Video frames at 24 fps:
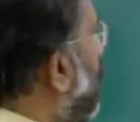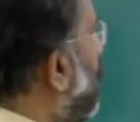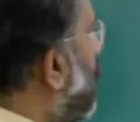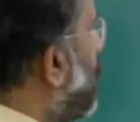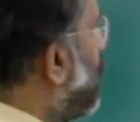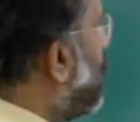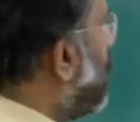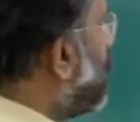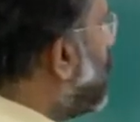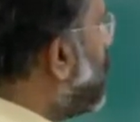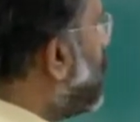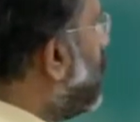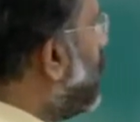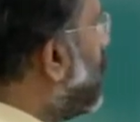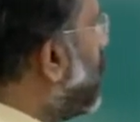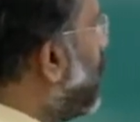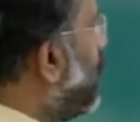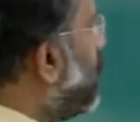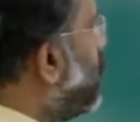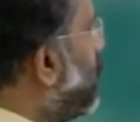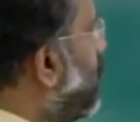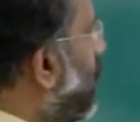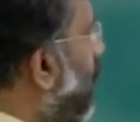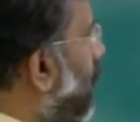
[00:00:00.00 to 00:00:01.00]
the
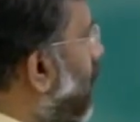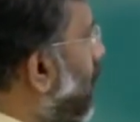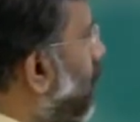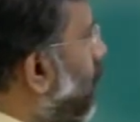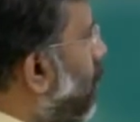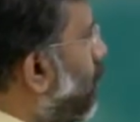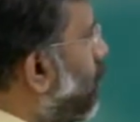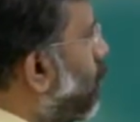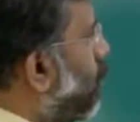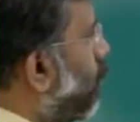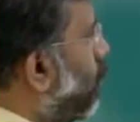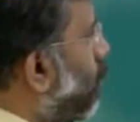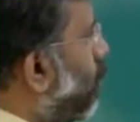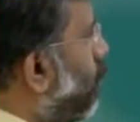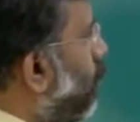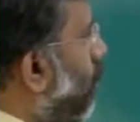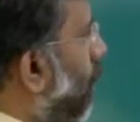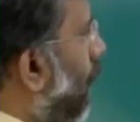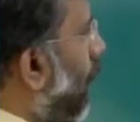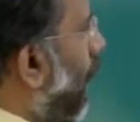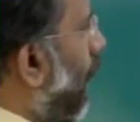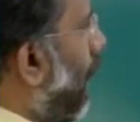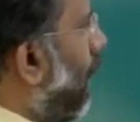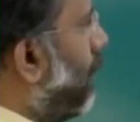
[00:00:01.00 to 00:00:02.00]
region
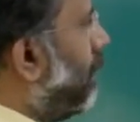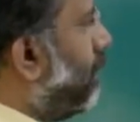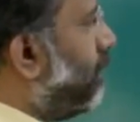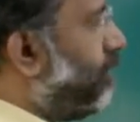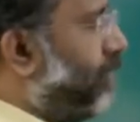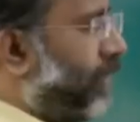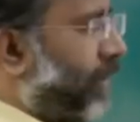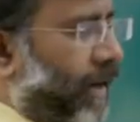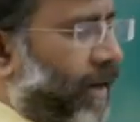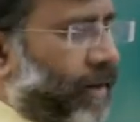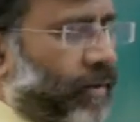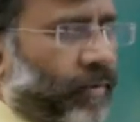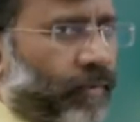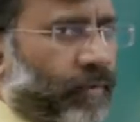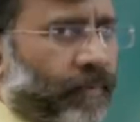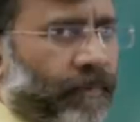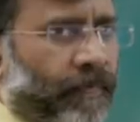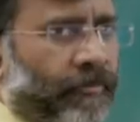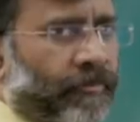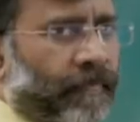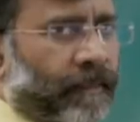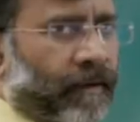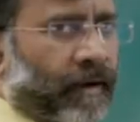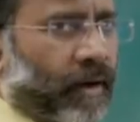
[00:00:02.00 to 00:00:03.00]
2 and 5.
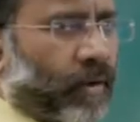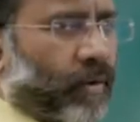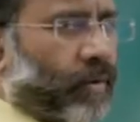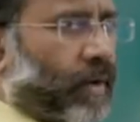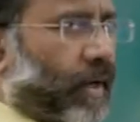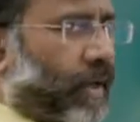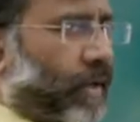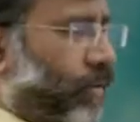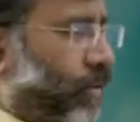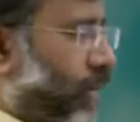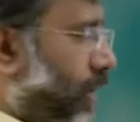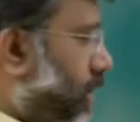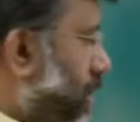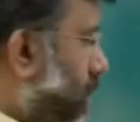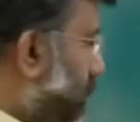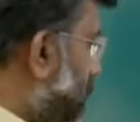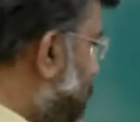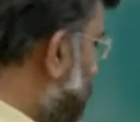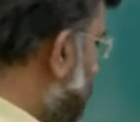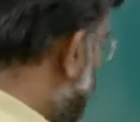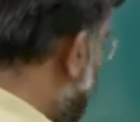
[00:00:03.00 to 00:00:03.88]
How can you understand